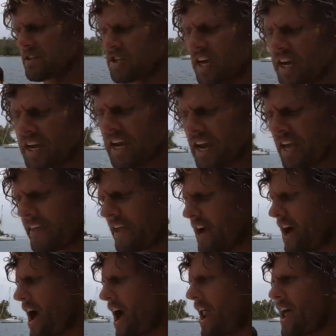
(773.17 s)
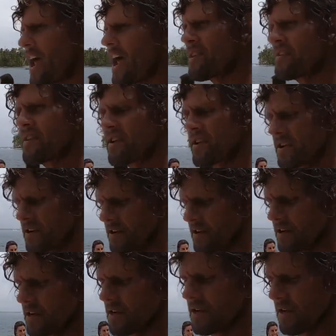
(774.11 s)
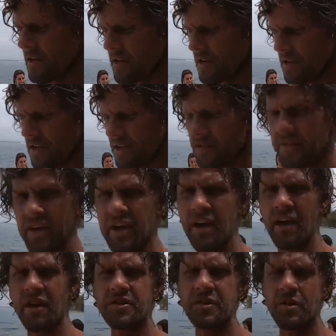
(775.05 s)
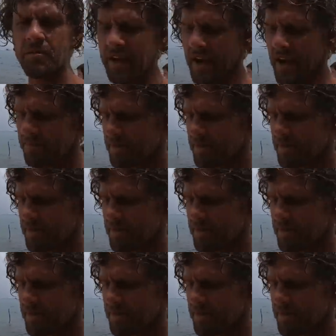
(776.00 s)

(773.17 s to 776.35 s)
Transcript: Checking out the island. The girls are a bit